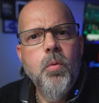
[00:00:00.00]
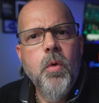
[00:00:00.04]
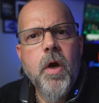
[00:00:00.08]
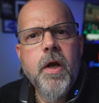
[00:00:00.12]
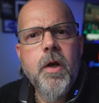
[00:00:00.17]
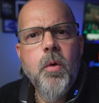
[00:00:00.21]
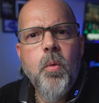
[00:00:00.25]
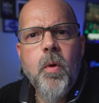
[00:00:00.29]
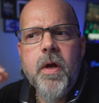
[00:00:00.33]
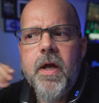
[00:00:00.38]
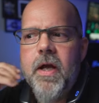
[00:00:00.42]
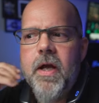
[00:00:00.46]

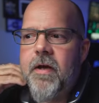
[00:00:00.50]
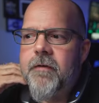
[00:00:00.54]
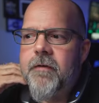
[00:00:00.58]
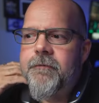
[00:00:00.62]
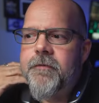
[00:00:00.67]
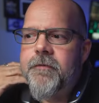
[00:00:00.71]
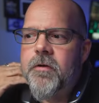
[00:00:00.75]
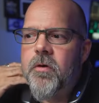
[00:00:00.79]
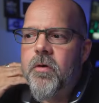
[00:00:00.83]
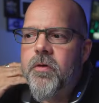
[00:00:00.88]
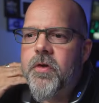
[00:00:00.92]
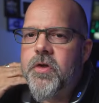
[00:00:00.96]
Right away, I
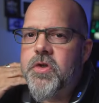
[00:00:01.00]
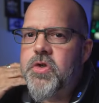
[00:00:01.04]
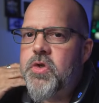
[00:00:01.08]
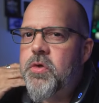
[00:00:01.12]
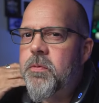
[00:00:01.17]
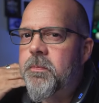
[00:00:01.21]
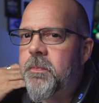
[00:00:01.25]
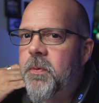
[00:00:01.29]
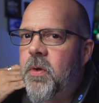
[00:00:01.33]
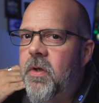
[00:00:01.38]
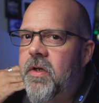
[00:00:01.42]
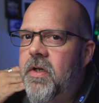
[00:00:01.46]
feel the two
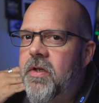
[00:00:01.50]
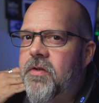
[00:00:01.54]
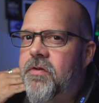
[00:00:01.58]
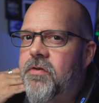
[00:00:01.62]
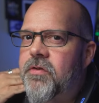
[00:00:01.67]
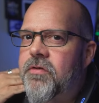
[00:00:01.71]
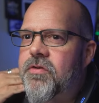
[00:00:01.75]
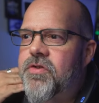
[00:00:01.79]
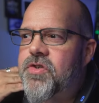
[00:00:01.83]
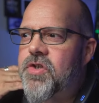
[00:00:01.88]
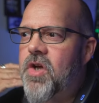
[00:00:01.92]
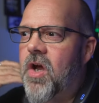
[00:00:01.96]

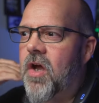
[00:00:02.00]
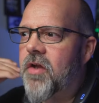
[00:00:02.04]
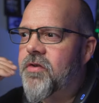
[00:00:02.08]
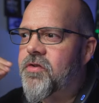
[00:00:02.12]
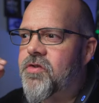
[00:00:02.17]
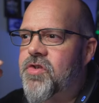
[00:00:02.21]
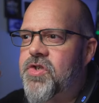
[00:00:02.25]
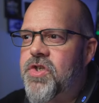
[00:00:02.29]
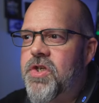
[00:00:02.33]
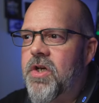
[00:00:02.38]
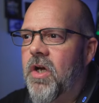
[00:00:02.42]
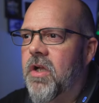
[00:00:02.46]
plates just
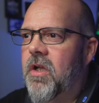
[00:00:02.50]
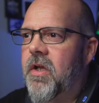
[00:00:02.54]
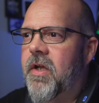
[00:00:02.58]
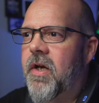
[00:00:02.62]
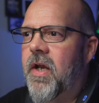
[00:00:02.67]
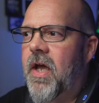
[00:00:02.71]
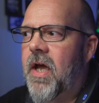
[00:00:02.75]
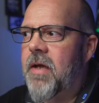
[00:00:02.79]
chilling.